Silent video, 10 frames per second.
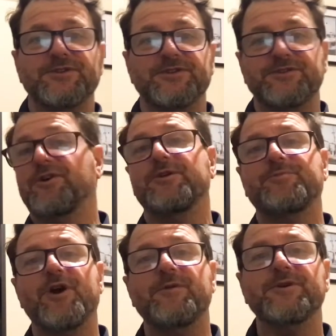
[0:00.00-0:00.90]
not a
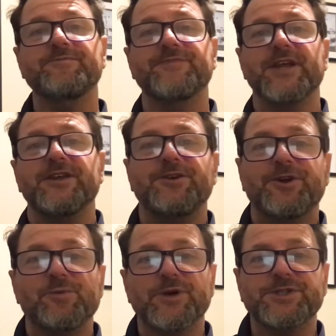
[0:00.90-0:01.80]
problem, you
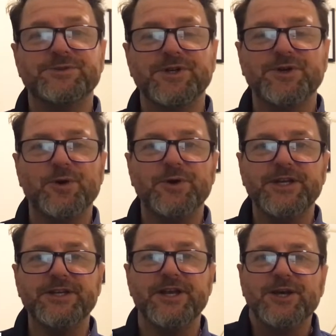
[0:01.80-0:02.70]
can watch the recording.